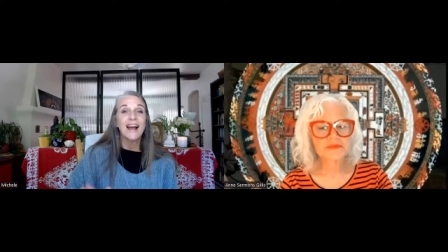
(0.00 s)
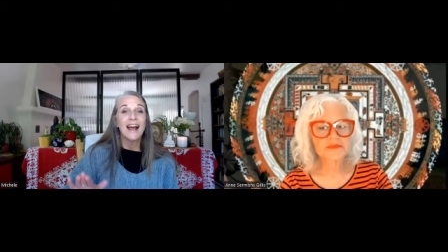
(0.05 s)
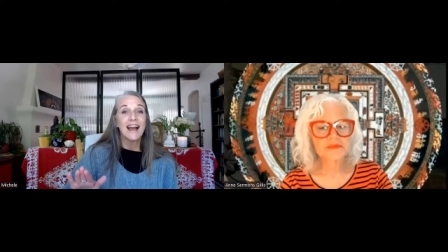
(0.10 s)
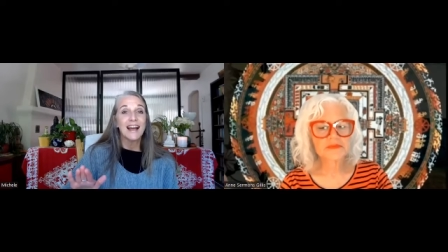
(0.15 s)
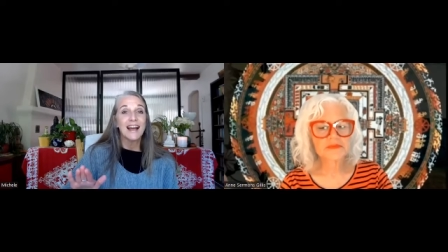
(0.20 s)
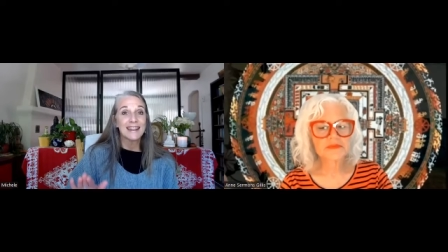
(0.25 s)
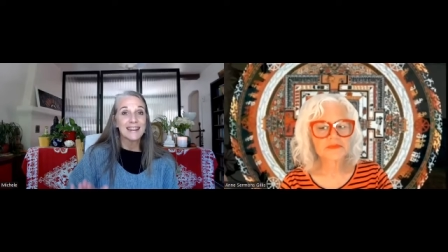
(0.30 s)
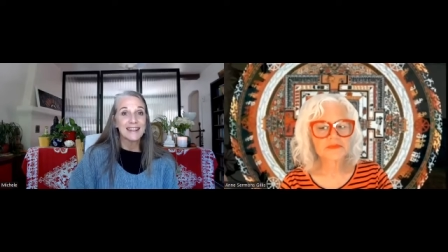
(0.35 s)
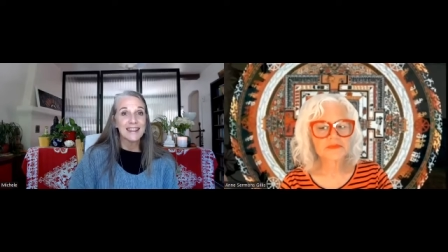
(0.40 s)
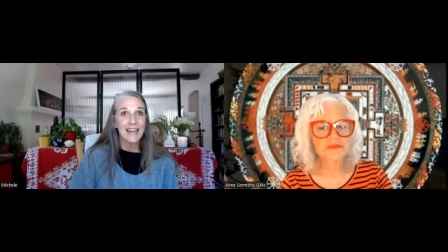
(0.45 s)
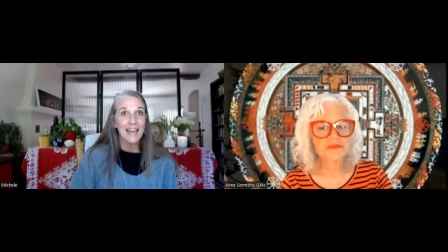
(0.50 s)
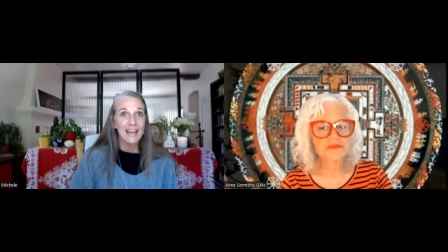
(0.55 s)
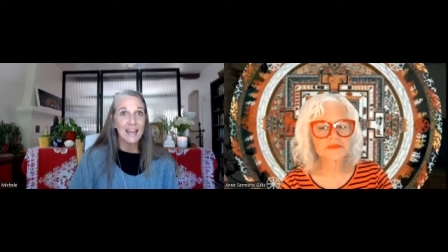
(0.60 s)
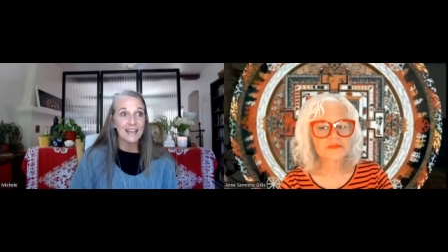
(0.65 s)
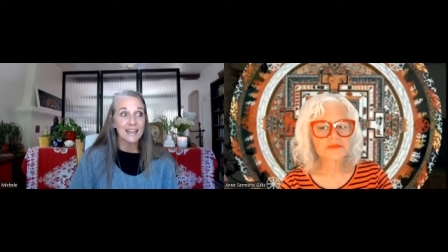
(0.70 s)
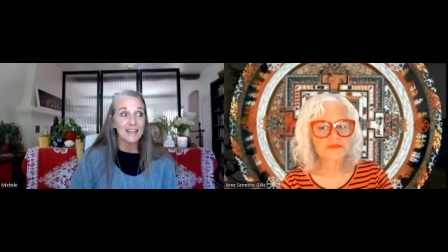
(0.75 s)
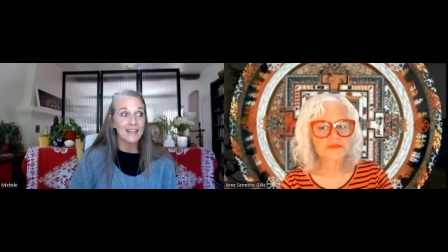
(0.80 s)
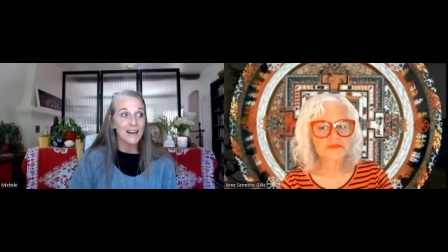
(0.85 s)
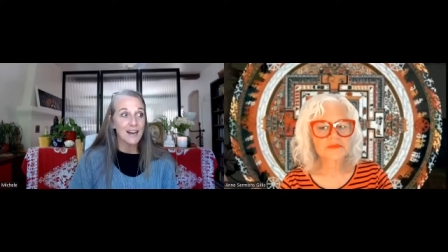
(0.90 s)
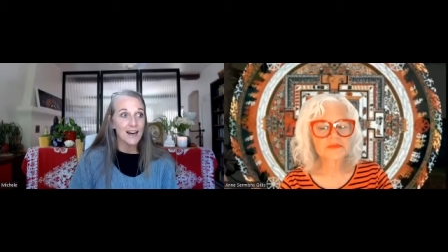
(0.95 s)
And
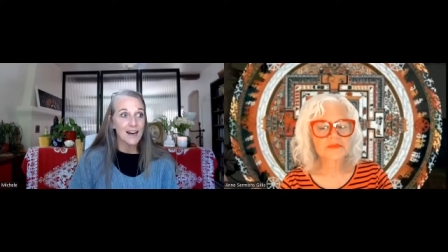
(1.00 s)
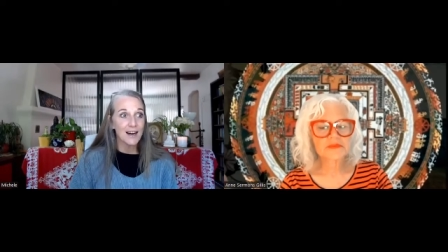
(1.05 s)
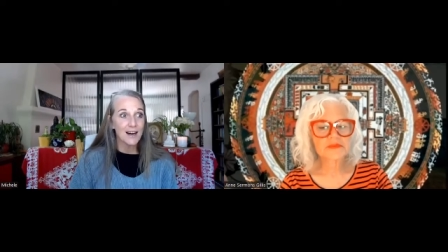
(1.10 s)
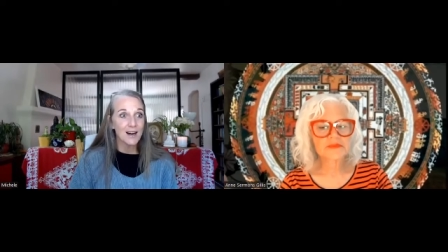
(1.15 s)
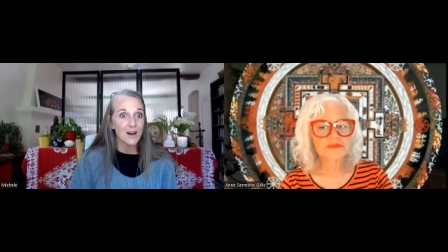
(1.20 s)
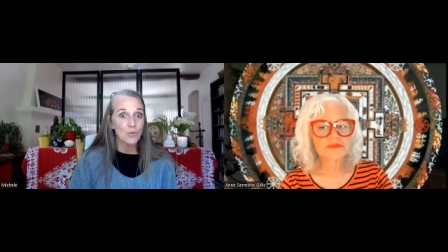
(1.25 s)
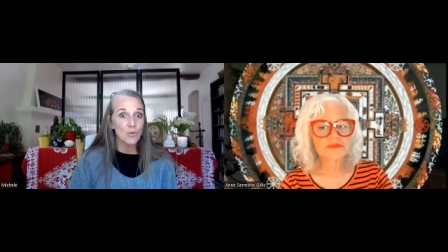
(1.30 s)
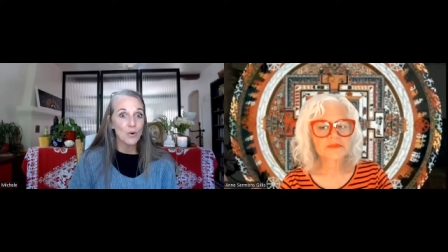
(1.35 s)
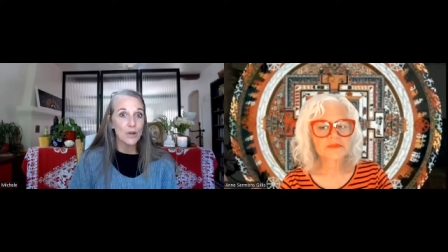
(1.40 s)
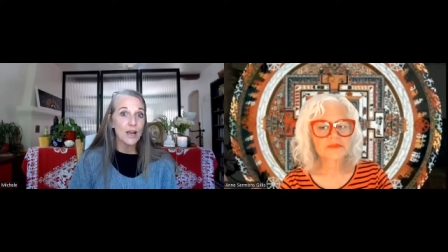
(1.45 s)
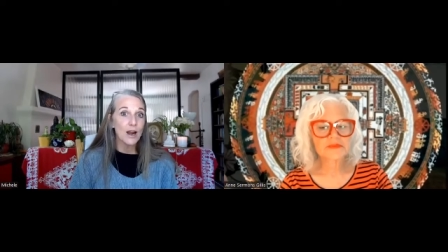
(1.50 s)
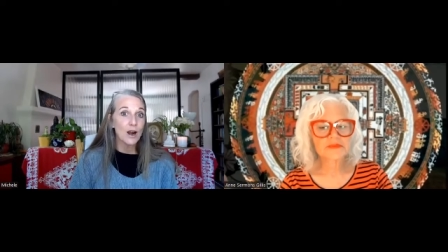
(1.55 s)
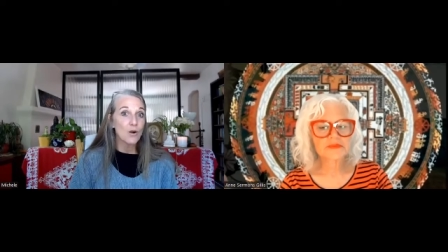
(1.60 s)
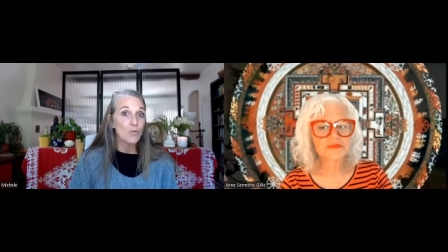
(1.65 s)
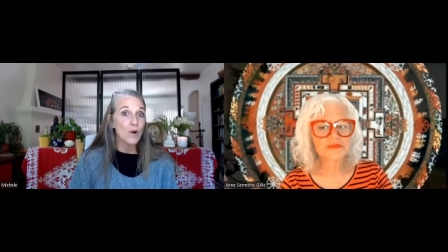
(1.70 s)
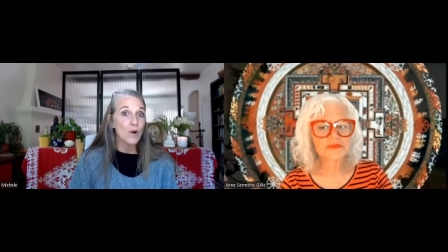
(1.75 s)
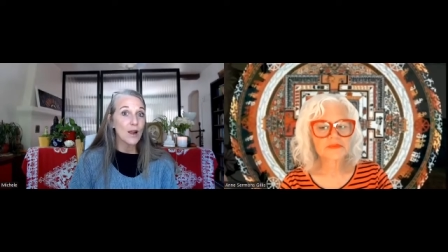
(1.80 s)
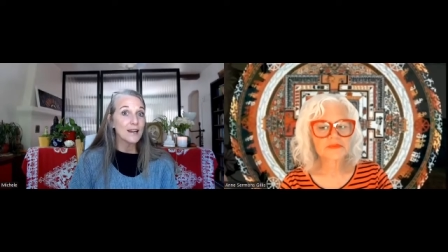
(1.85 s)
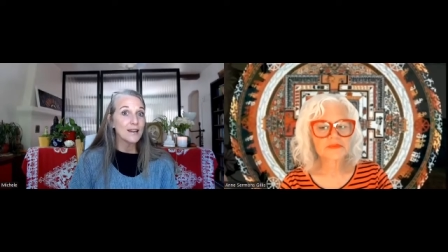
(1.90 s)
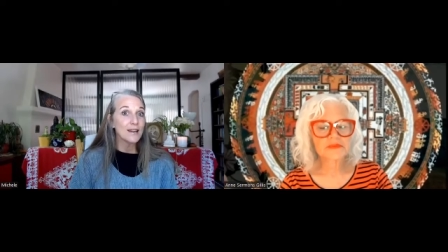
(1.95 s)
then we are
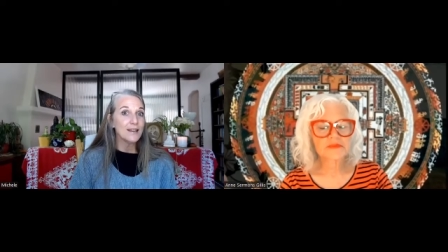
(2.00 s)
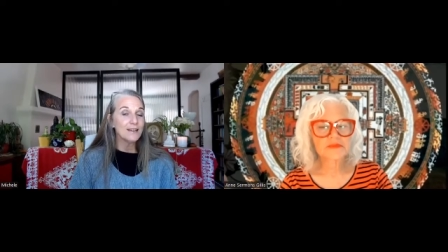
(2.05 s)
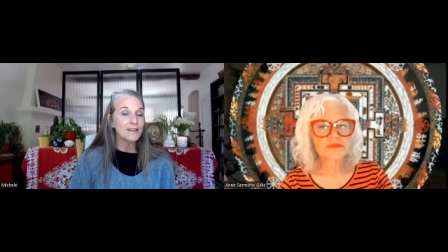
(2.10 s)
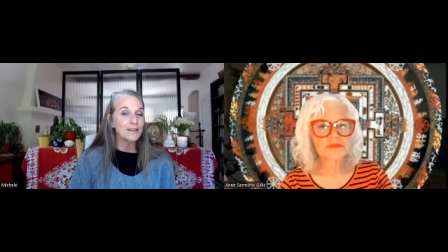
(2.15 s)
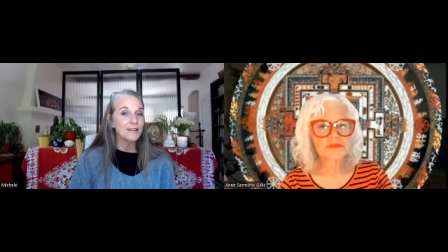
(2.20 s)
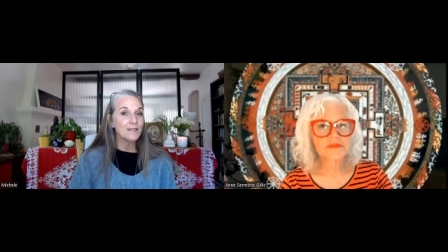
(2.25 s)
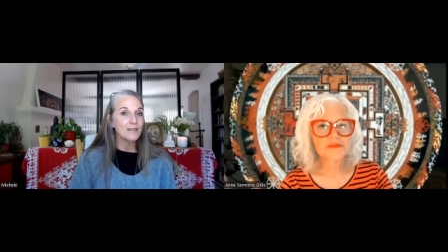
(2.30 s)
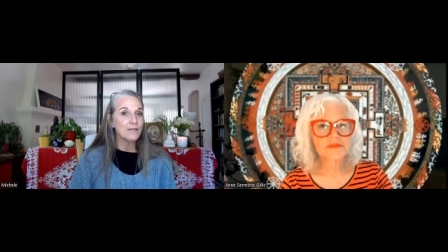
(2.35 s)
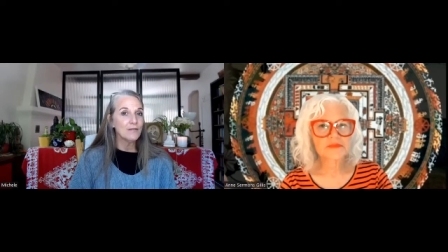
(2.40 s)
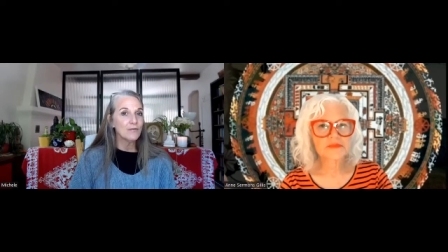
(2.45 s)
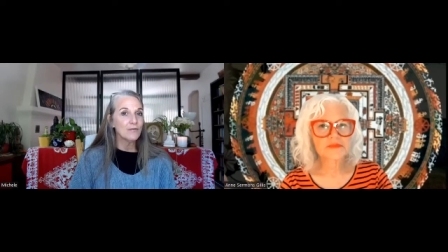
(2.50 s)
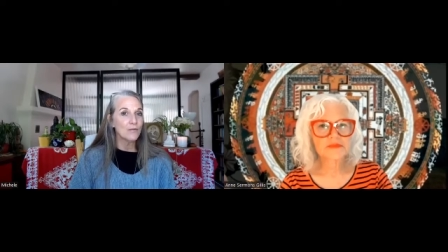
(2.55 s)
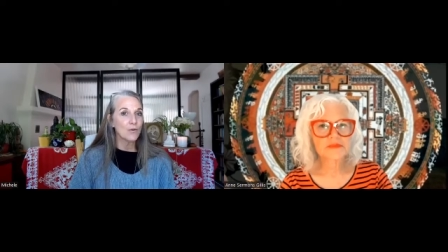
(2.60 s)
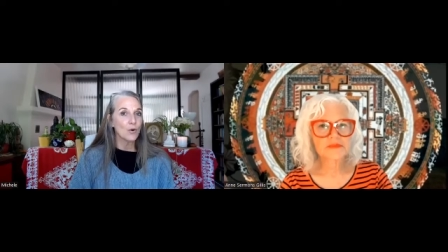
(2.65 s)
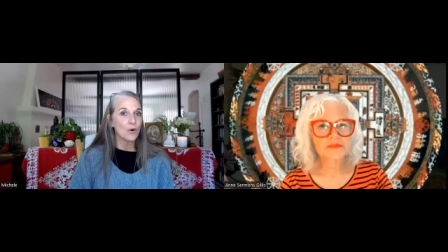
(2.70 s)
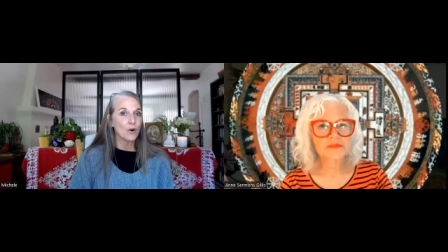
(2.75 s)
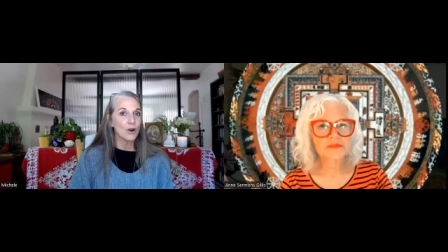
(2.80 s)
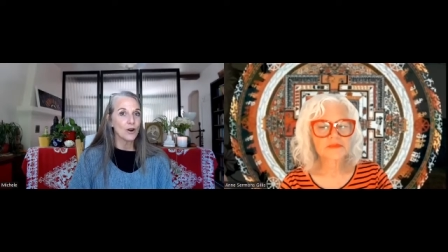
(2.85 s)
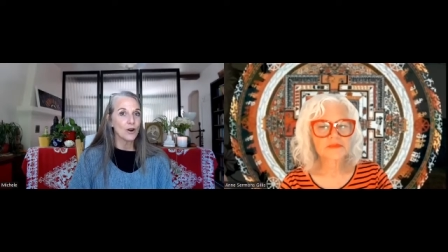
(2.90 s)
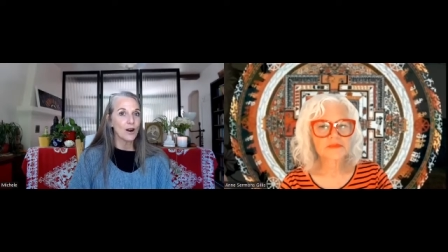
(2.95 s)
waiting
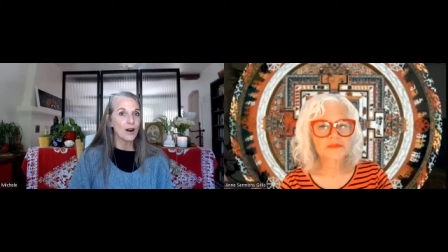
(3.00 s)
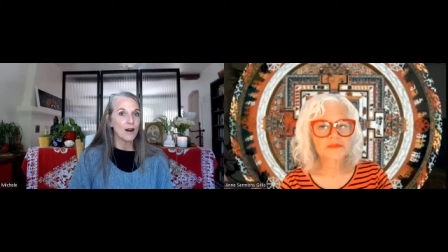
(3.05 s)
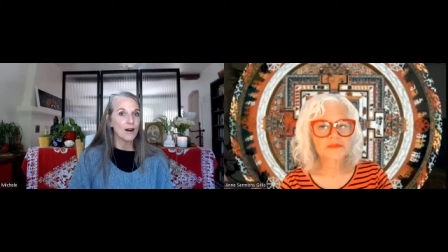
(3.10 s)
for